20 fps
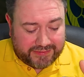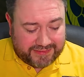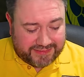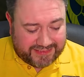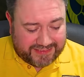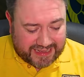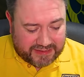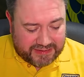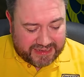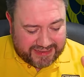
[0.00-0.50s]
I
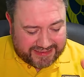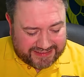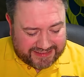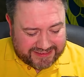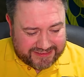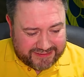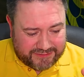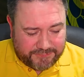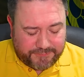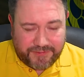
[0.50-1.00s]
said, it
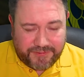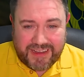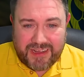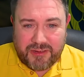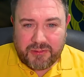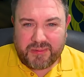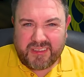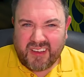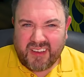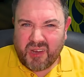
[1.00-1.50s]
just
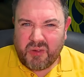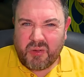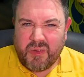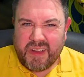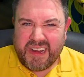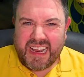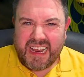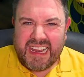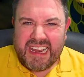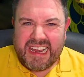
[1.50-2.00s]
feels like we're
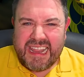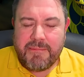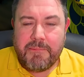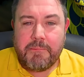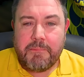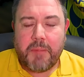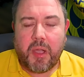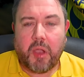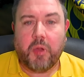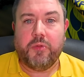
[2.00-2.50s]
in a
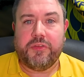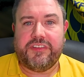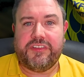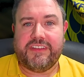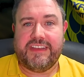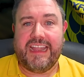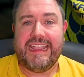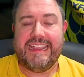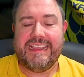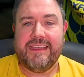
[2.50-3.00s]
limbo
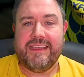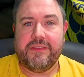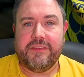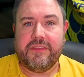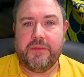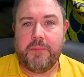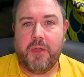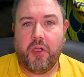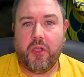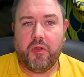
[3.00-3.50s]
state at
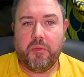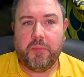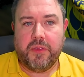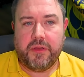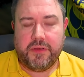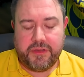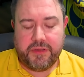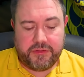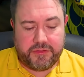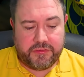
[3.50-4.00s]
the
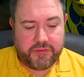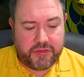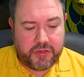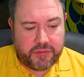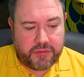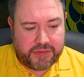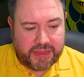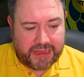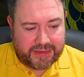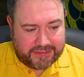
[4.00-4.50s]
moment.
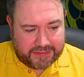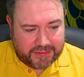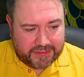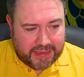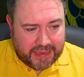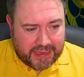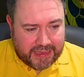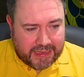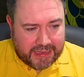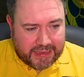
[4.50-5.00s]

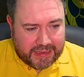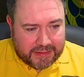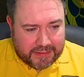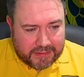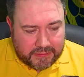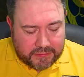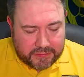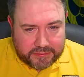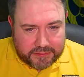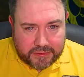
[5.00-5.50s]

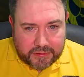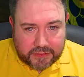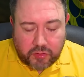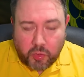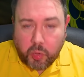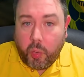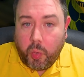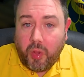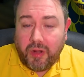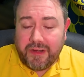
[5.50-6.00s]
The
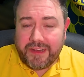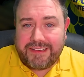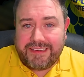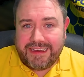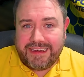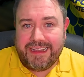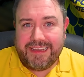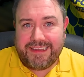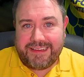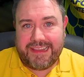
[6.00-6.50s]

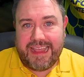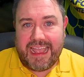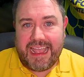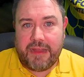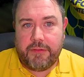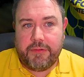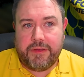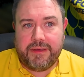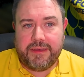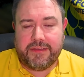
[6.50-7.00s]
quality is
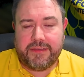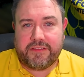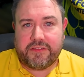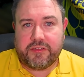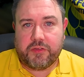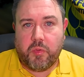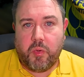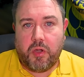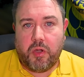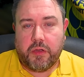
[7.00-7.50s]
there in this
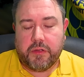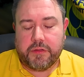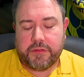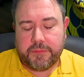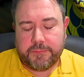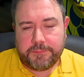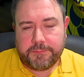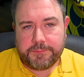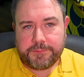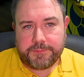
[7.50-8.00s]
squad.
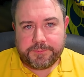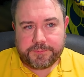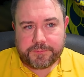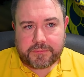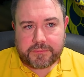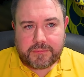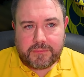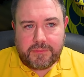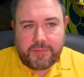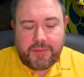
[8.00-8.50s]

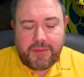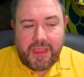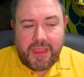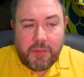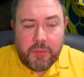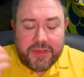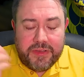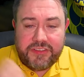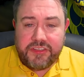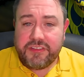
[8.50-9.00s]

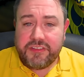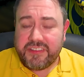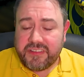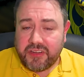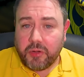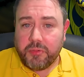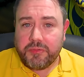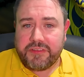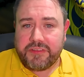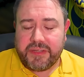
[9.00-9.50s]
We just
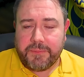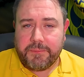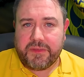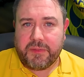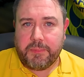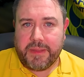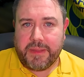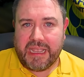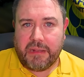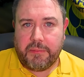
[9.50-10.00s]
don't seem
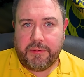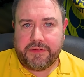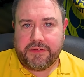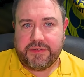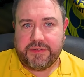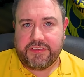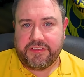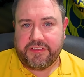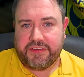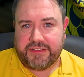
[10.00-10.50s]
to be able to
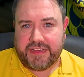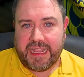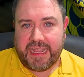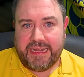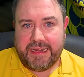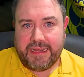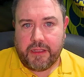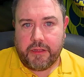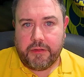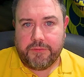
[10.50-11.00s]

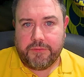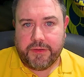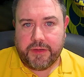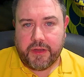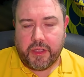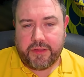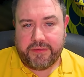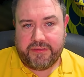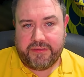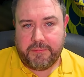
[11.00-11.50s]
sustain it over
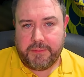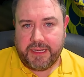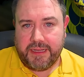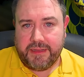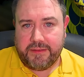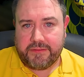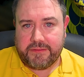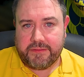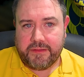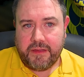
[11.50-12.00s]
90
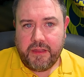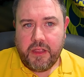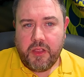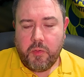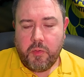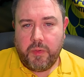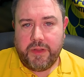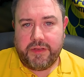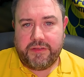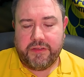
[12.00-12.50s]
minutes,
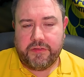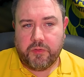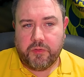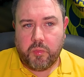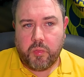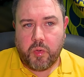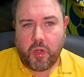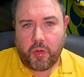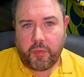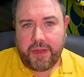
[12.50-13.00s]
which is a
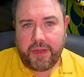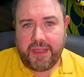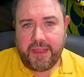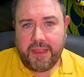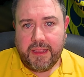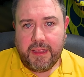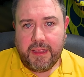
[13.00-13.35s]
worry.